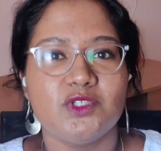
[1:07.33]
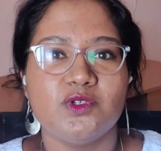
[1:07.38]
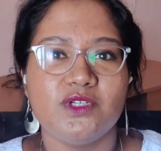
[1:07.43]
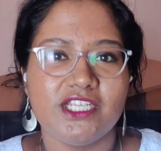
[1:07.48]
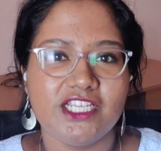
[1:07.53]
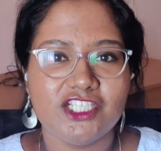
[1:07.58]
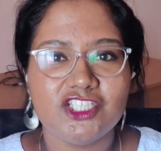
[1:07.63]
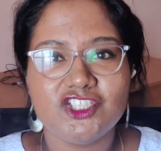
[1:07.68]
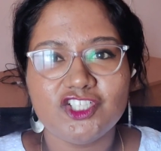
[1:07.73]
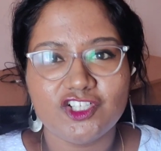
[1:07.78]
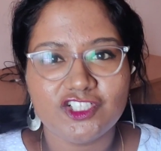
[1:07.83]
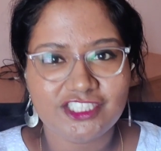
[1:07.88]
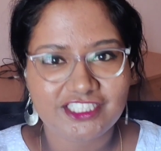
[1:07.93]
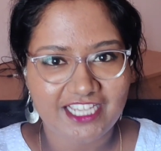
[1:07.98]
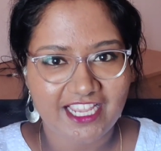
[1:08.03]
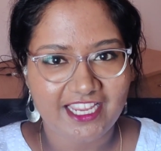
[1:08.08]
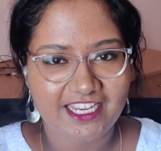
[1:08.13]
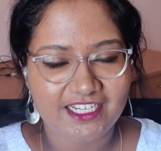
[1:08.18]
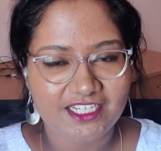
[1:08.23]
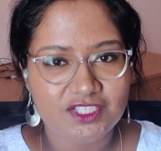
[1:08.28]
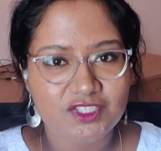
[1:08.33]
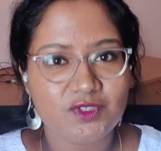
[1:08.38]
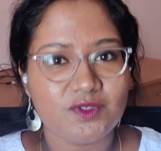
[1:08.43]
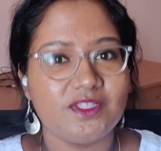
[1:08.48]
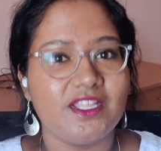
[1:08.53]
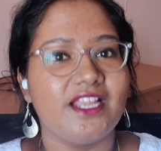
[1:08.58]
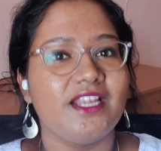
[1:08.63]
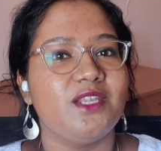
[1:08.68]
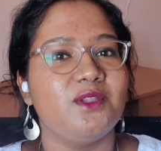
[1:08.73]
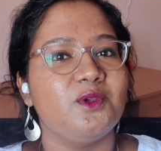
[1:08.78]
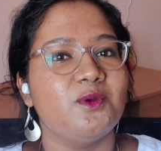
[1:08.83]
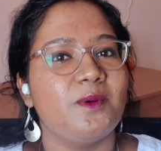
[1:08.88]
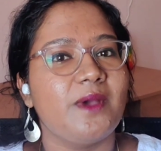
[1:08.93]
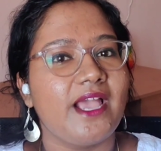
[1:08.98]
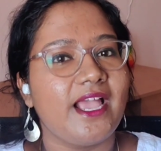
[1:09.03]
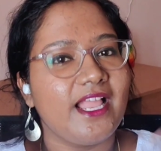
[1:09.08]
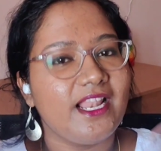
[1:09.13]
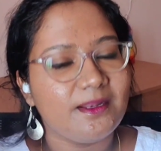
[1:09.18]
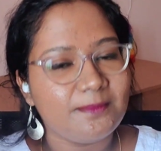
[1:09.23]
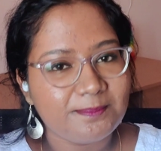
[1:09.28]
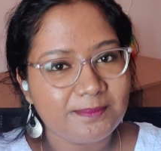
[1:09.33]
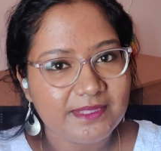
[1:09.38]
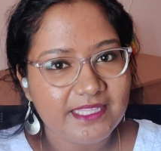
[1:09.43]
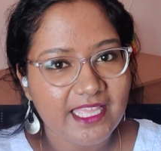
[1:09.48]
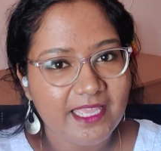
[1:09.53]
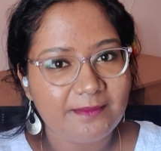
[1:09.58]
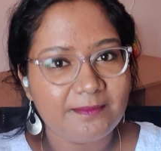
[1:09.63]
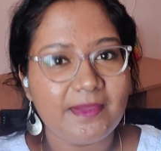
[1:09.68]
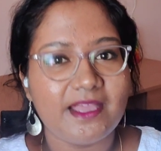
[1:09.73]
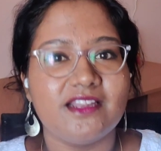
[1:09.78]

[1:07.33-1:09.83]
to teach your child so that you help them